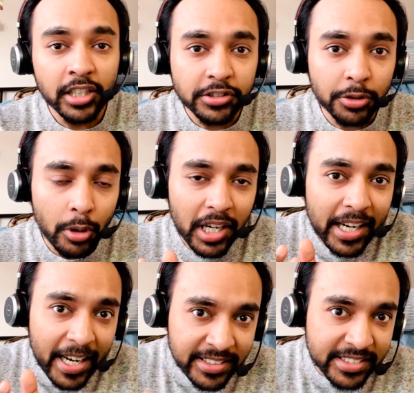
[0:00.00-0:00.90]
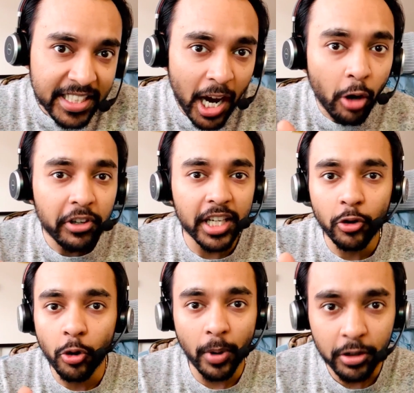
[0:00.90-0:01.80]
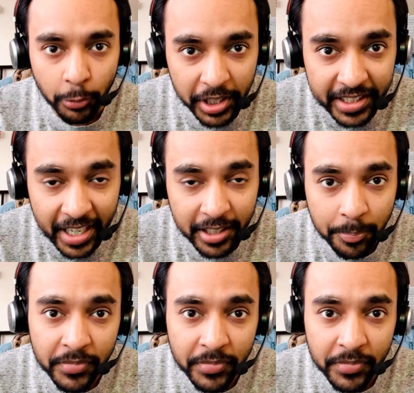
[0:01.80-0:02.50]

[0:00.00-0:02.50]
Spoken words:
So let's see how we can go about doing that.